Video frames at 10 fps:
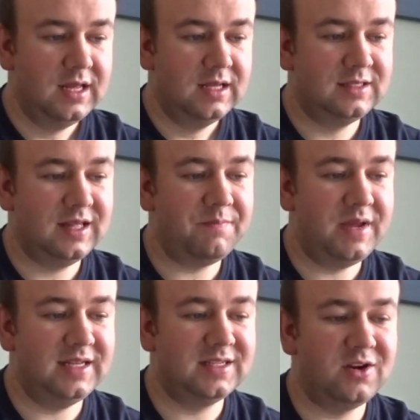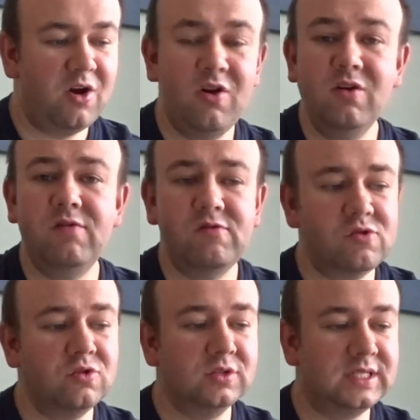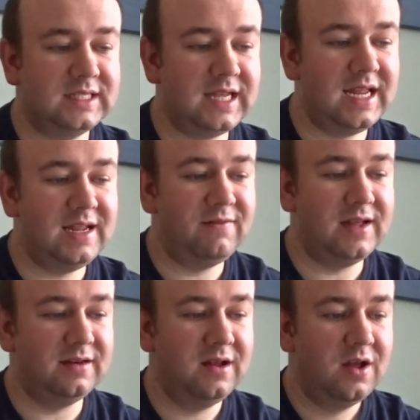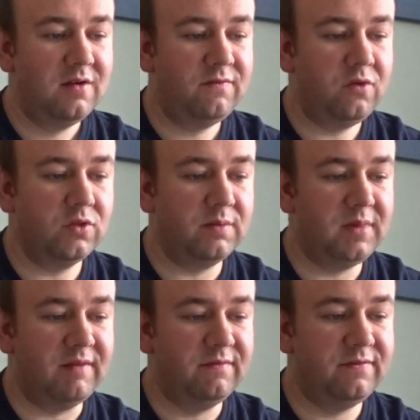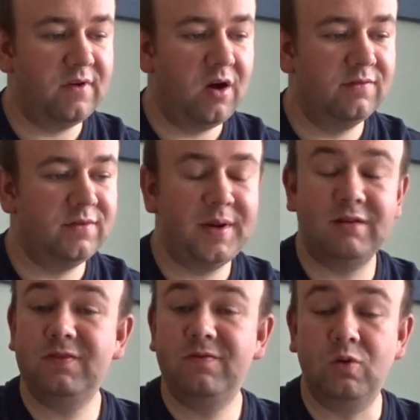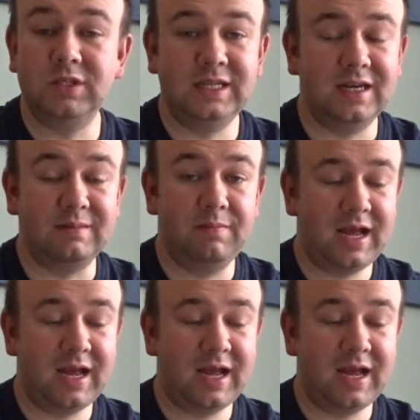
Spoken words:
So that means an overall saving for the month of about £49.